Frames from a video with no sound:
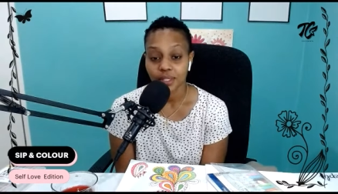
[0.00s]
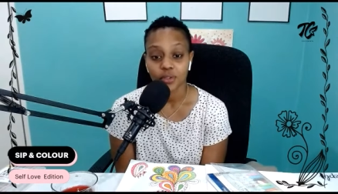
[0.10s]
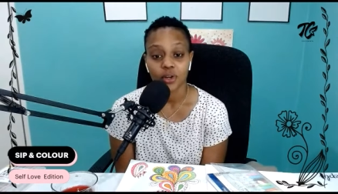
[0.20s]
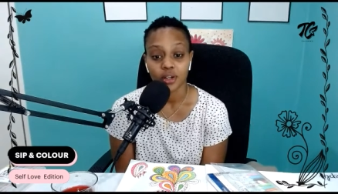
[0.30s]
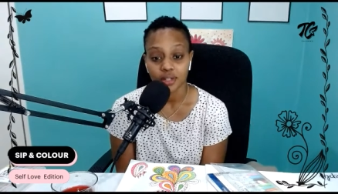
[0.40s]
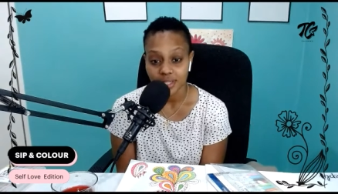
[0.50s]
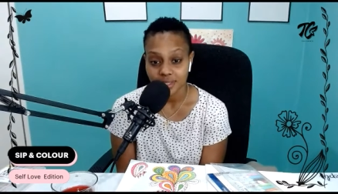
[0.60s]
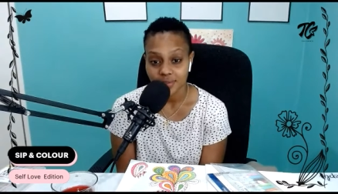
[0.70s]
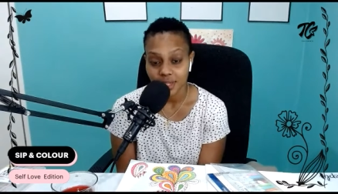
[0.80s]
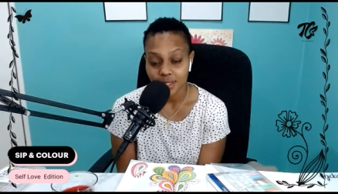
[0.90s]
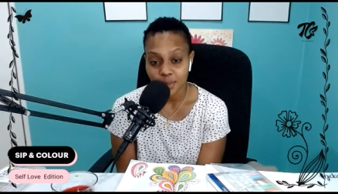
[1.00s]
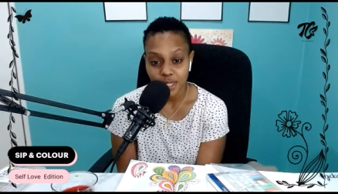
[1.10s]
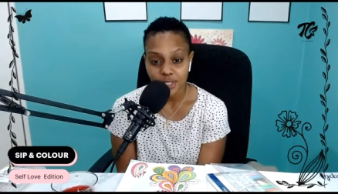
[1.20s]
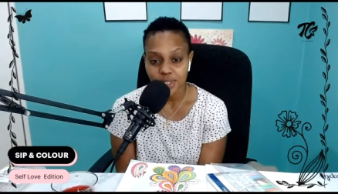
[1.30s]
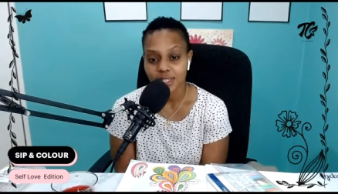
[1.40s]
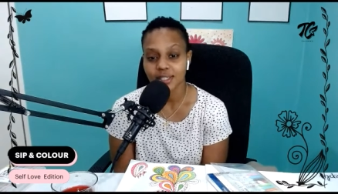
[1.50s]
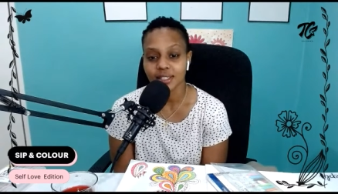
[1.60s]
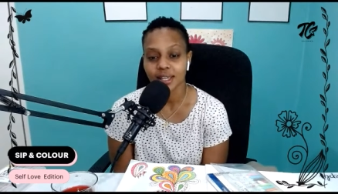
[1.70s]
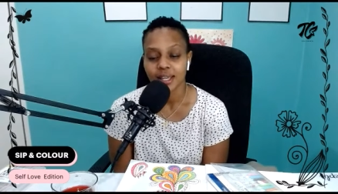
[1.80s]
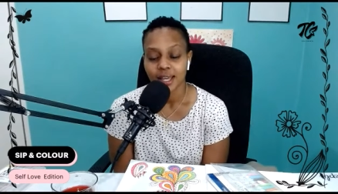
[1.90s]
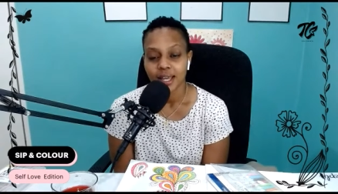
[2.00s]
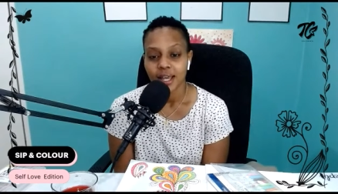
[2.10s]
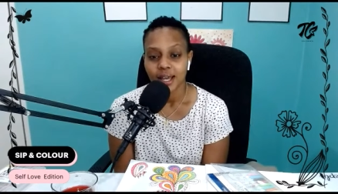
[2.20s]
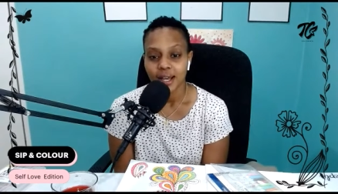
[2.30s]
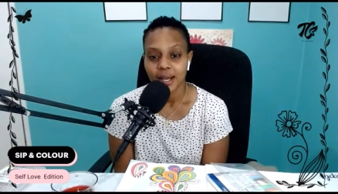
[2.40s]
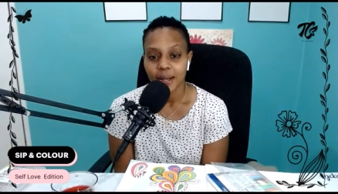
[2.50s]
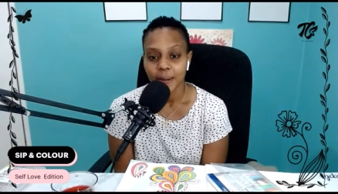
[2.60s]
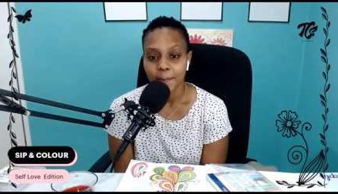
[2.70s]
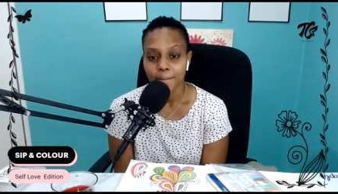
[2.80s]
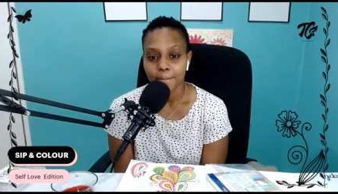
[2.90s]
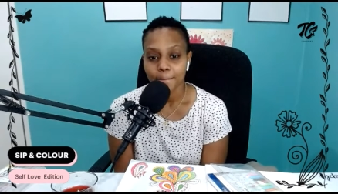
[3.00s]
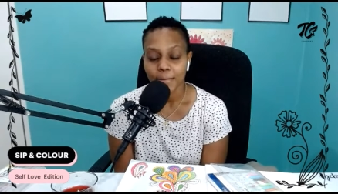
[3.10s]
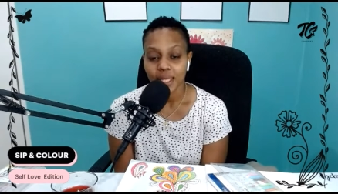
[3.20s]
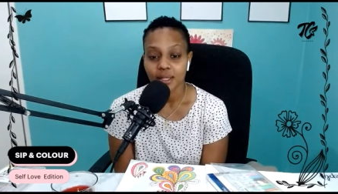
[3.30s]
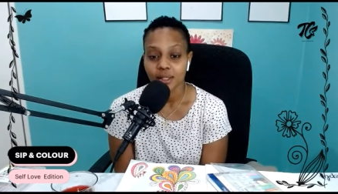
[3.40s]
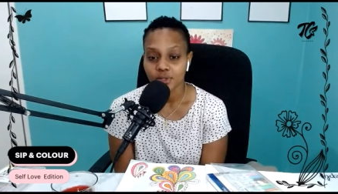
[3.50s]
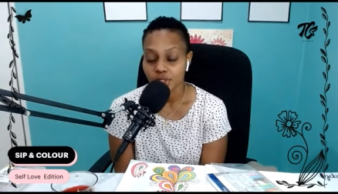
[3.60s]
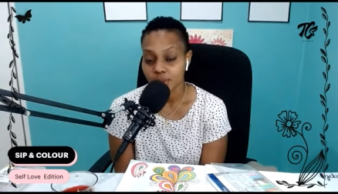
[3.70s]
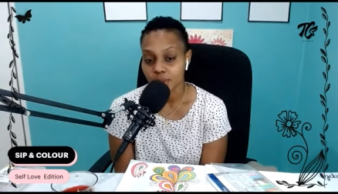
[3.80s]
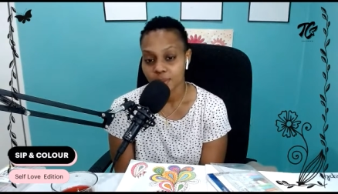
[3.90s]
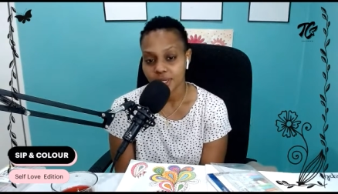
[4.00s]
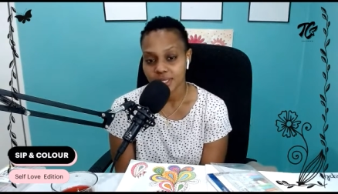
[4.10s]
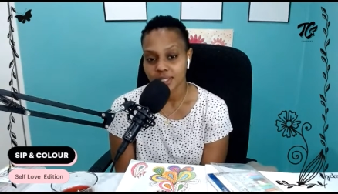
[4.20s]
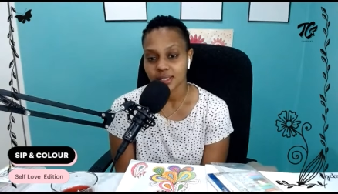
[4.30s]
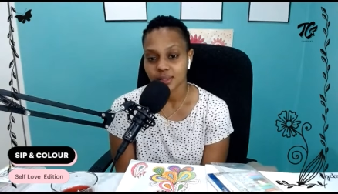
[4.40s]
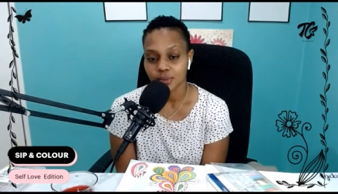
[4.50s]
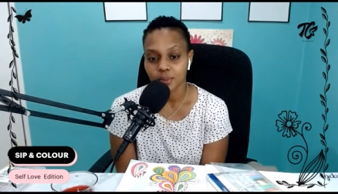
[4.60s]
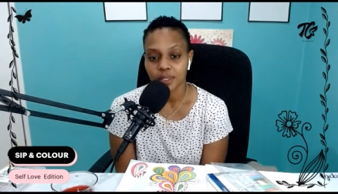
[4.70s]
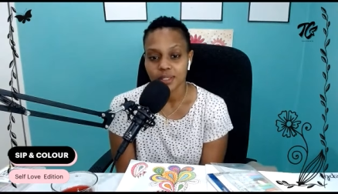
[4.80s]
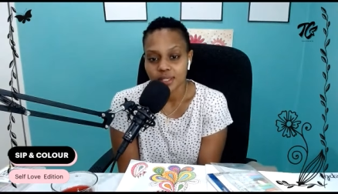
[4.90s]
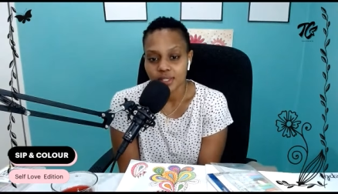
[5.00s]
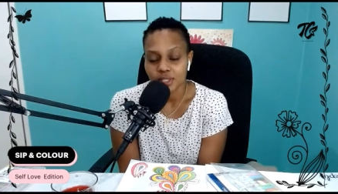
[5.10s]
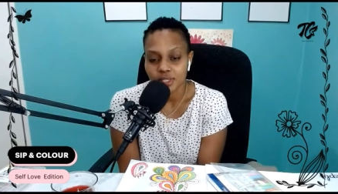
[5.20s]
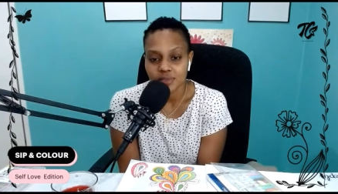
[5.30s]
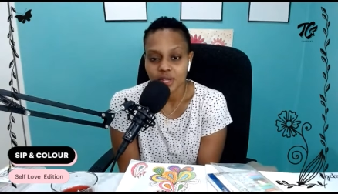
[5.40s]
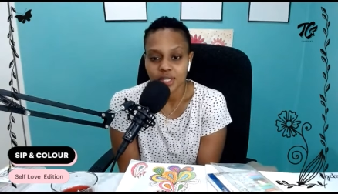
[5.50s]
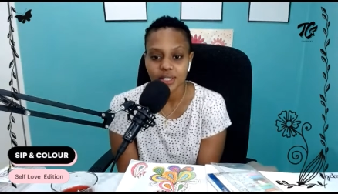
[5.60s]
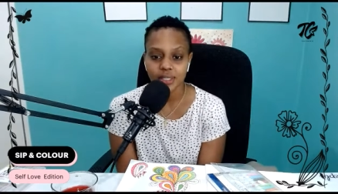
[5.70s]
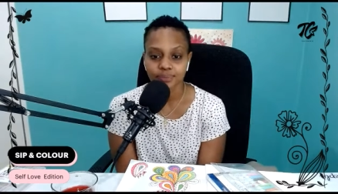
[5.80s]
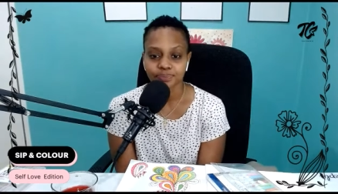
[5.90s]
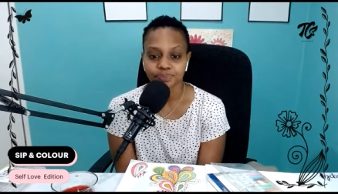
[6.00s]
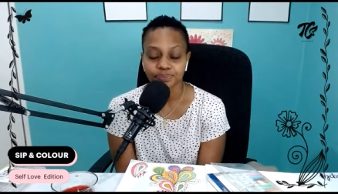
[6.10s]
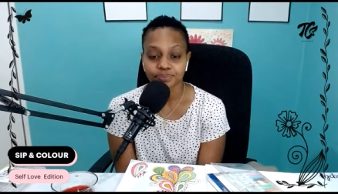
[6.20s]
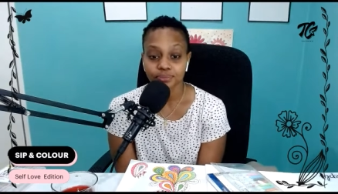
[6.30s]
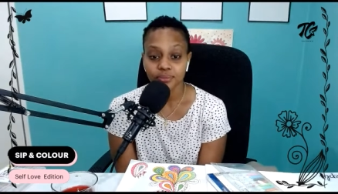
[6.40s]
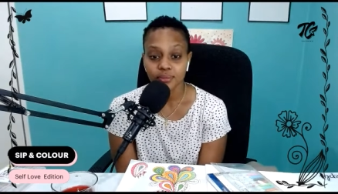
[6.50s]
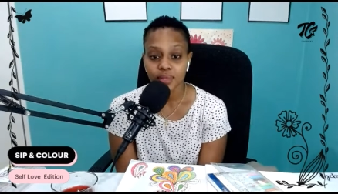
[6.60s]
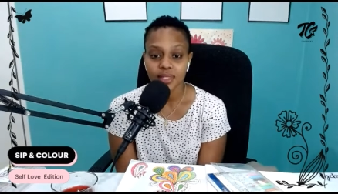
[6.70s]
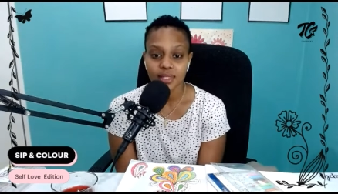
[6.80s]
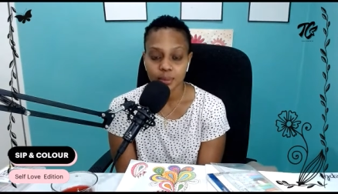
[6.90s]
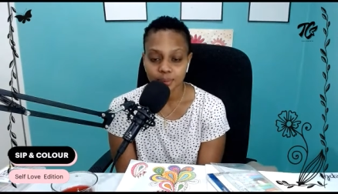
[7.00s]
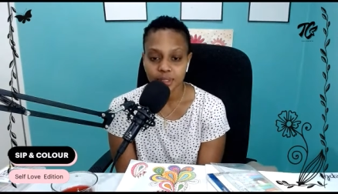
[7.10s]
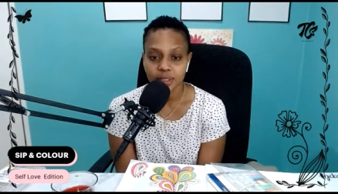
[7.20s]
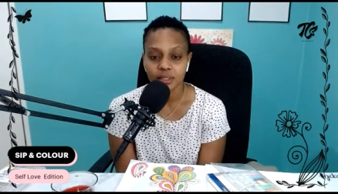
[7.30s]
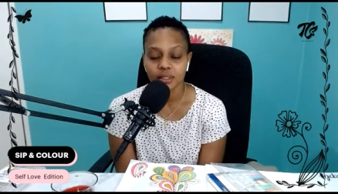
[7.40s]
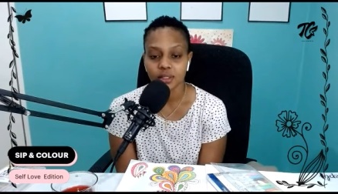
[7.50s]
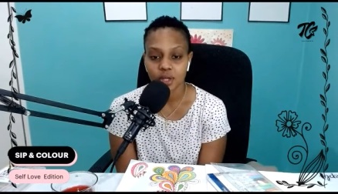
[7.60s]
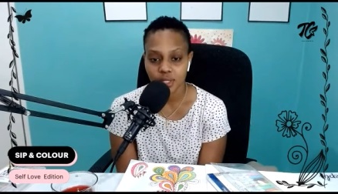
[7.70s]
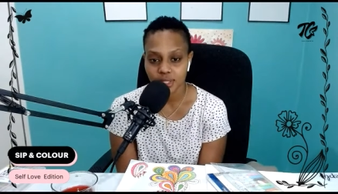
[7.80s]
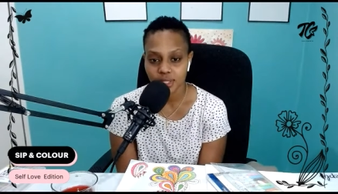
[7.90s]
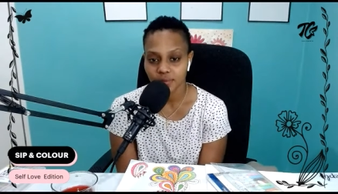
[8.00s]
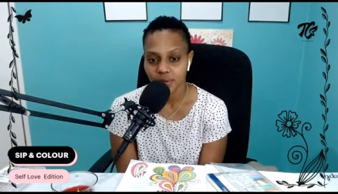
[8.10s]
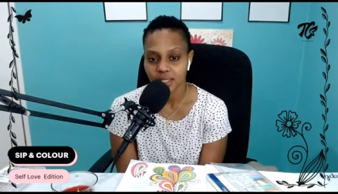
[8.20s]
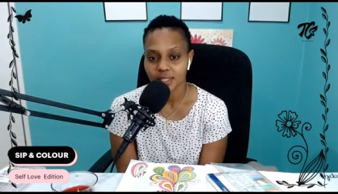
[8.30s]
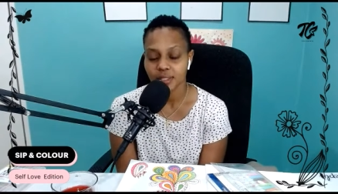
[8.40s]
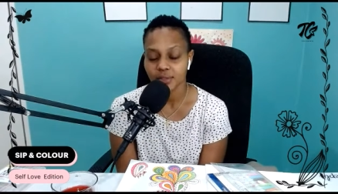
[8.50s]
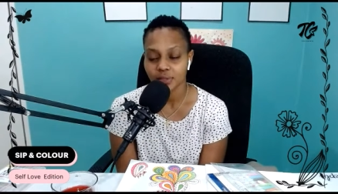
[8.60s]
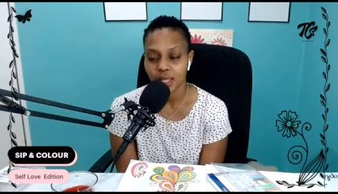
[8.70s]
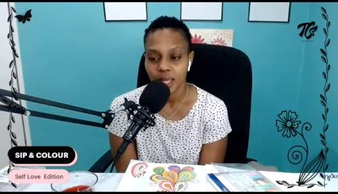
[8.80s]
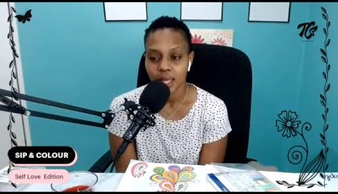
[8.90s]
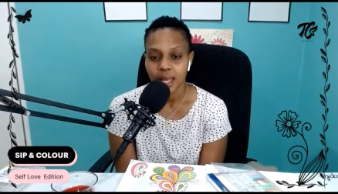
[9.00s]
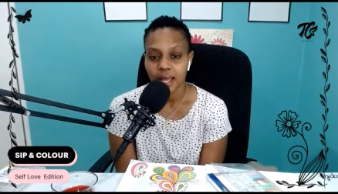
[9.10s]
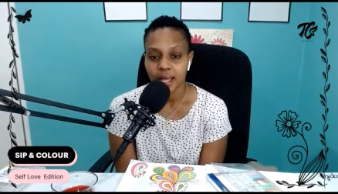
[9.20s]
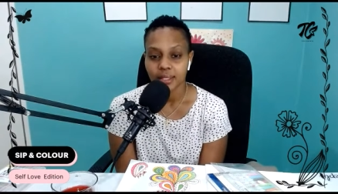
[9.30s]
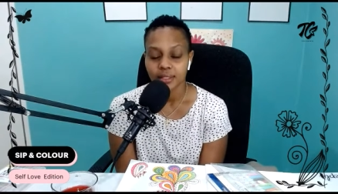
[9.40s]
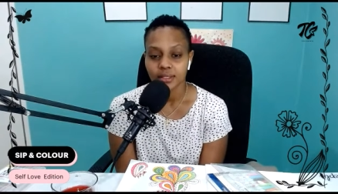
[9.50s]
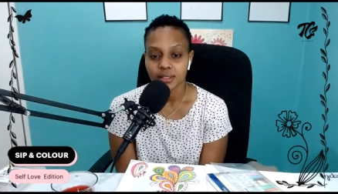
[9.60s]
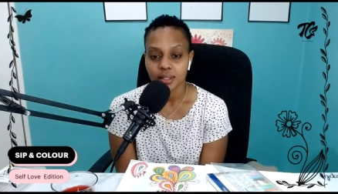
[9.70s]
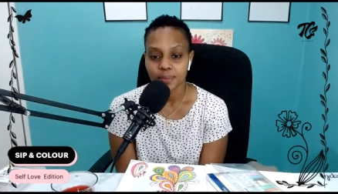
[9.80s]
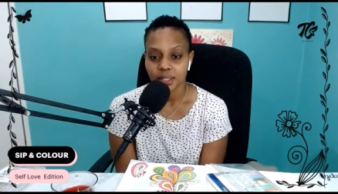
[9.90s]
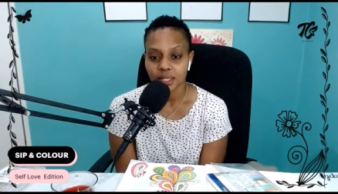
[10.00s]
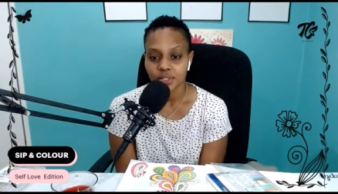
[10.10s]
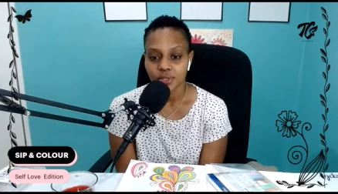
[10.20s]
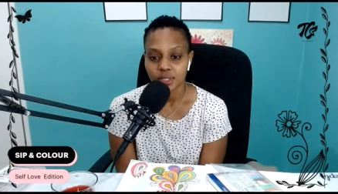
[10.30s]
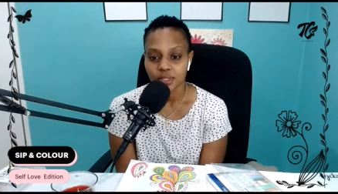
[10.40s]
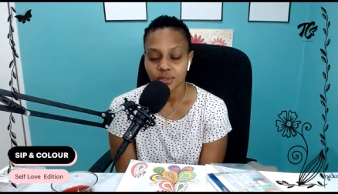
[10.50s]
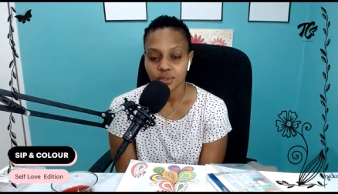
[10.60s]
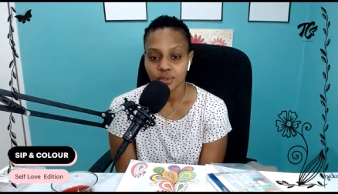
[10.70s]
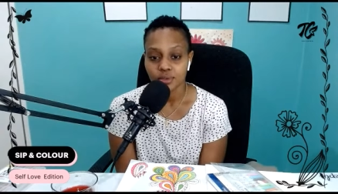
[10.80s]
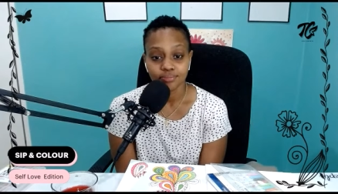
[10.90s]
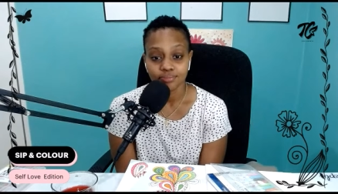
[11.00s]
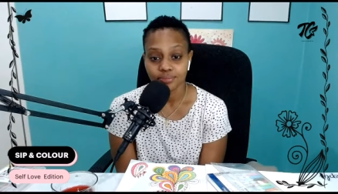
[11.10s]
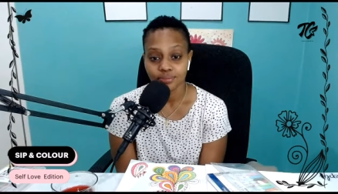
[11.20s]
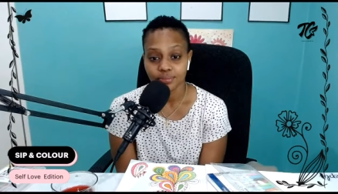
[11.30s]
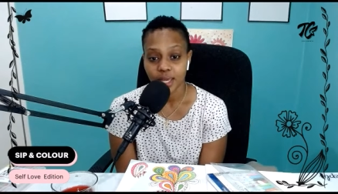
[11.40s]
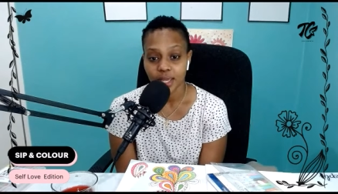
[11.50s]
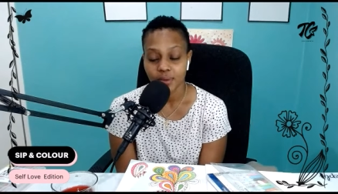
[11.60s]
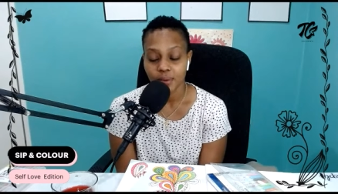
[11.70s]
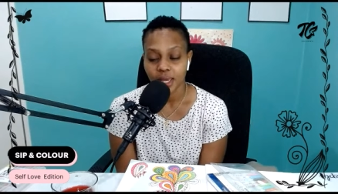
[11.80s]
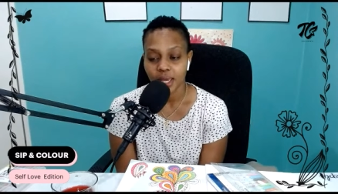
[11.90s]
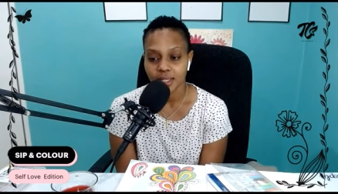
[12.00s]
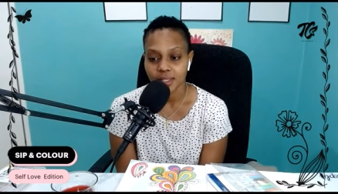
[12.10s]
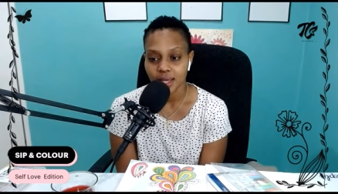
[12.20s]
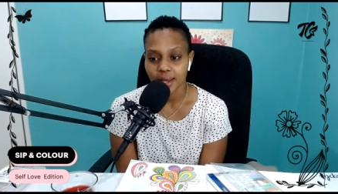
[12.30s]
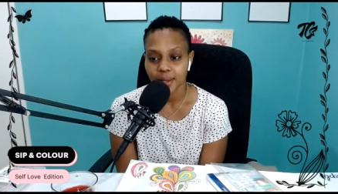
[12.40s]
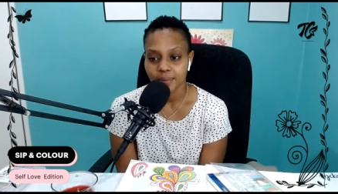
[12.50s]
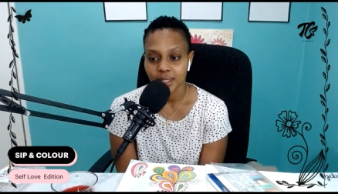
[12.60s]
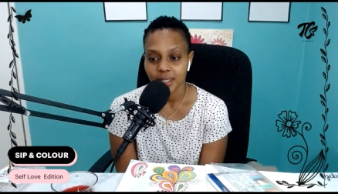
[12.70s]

a creative expression. It allows you to be present in the moment, and it's just very simple, cost effective, and something that you could do anywhere, anytime.